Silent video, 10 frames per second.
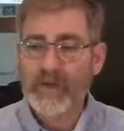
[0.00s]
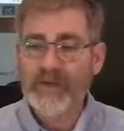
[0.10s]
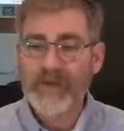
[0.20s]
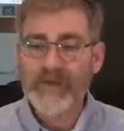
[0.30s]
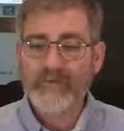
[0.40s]

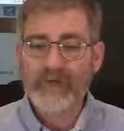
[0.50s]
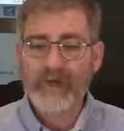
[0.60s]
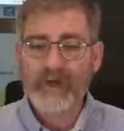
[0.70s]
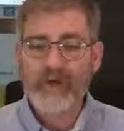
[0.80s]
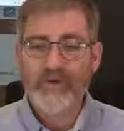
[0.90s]
Another video
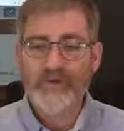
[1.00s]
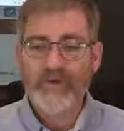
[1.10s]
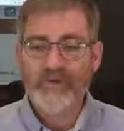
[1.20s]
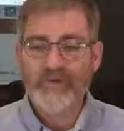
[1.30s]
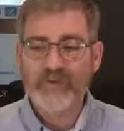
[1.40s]

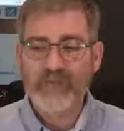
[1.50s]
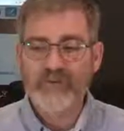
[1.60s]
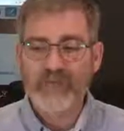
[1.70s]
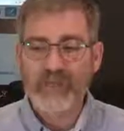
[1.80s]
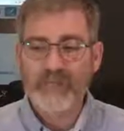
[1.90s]
has
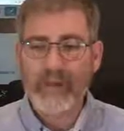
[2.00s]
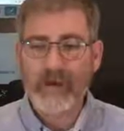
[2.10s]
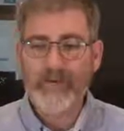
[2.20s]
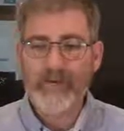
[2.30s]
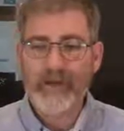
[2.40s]
just came
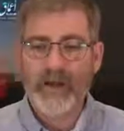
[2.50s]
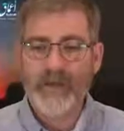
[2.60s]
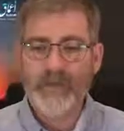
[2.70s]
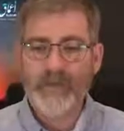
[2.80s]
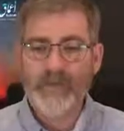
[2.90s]
out,
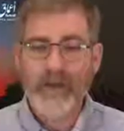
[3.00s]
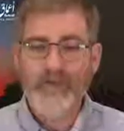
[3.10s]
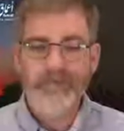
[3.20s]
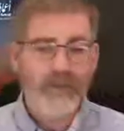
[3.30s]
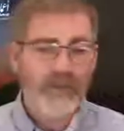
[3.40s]

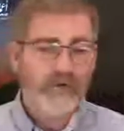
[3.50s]
U.S.